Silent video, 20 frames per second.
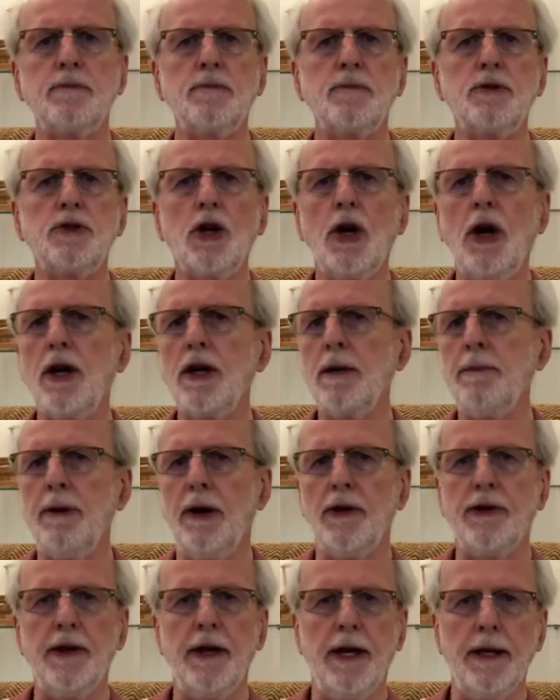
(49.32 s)
talk
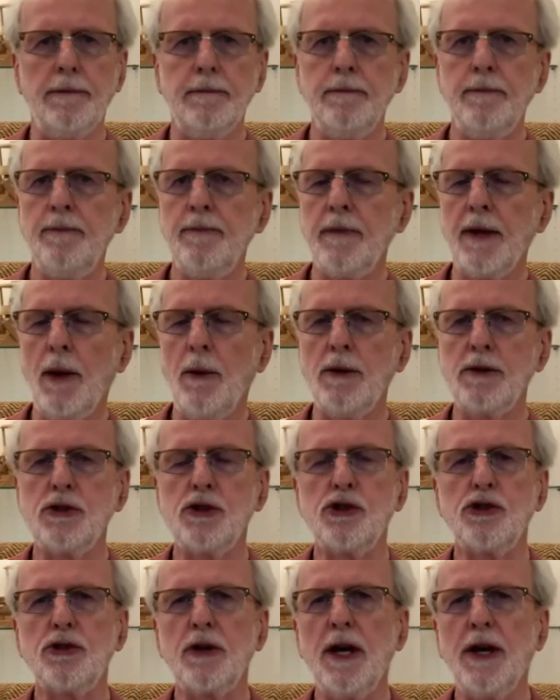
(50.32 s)
about that. I wasn't
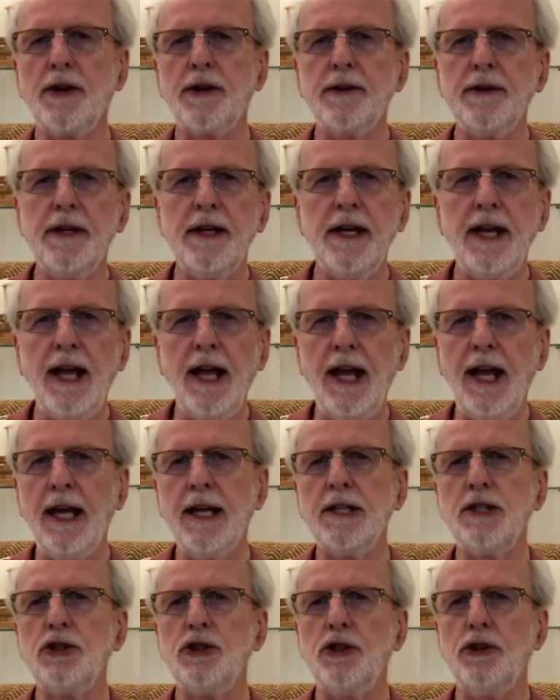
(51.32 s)
sure how to
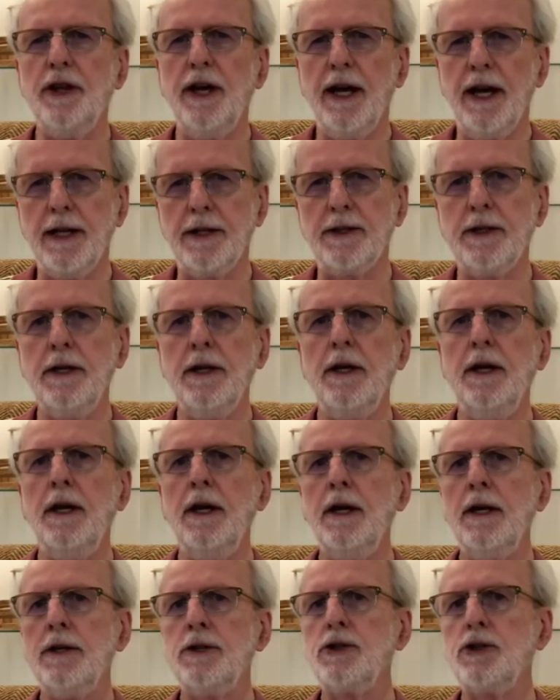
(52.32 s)
handle that.
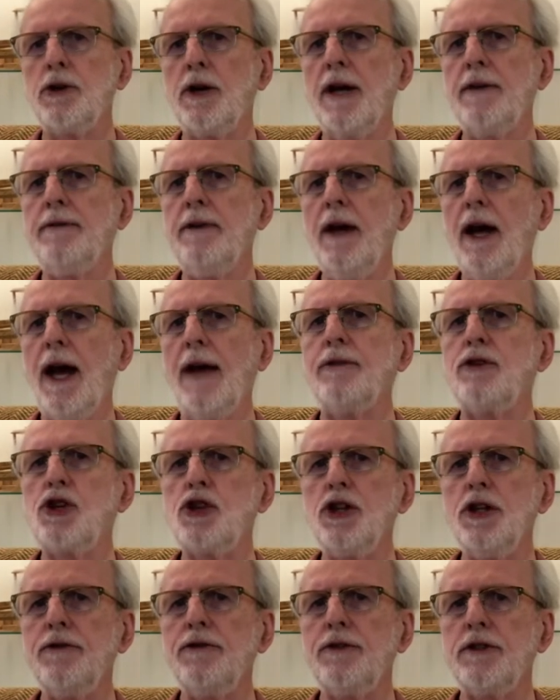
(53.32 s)
So I've
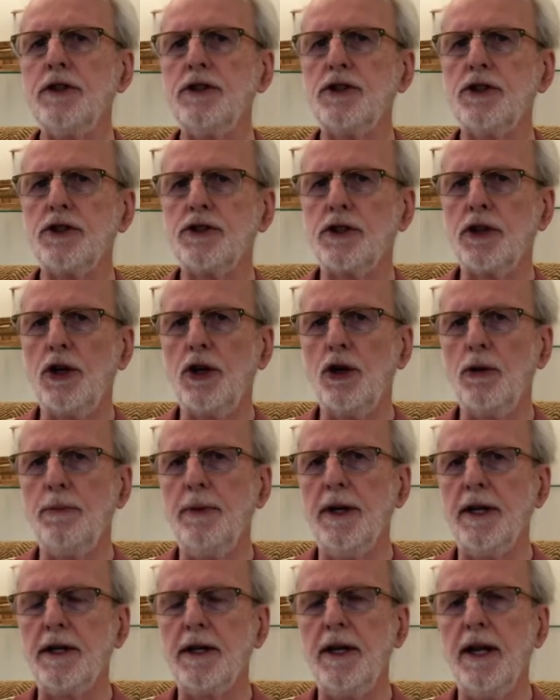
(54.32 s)
shifted just a little
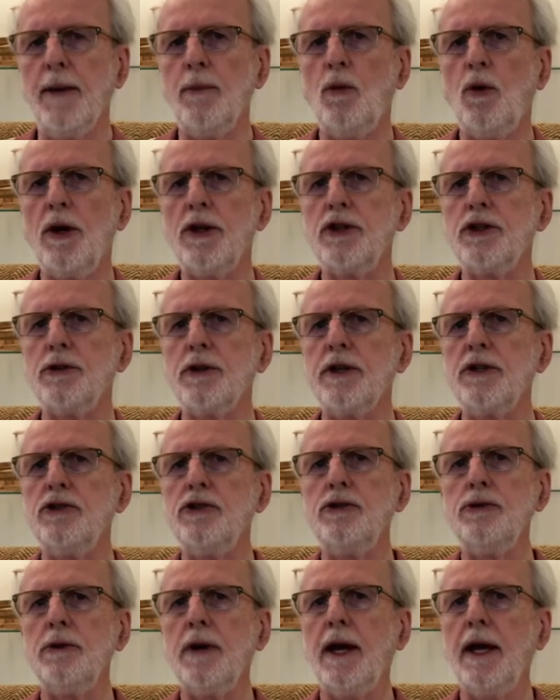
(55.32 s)
bit, and I'm wondering,
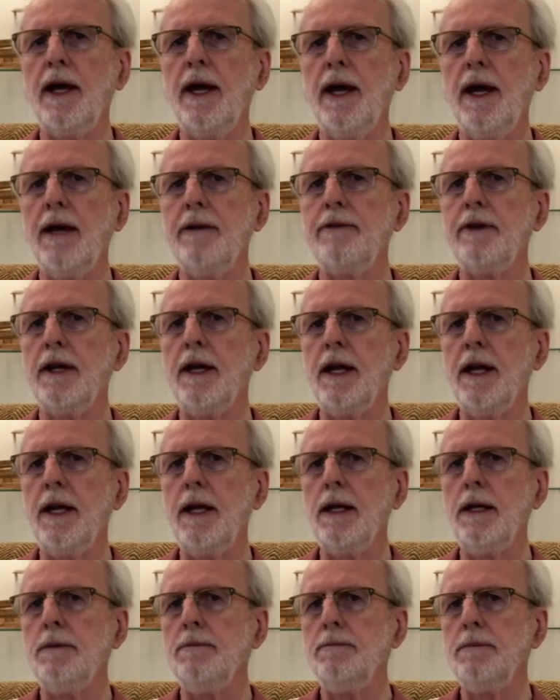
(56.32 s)
do I have
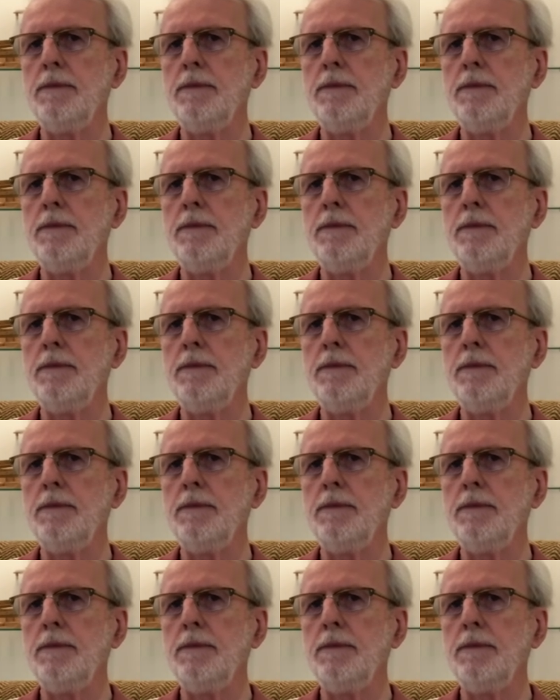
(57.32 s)
any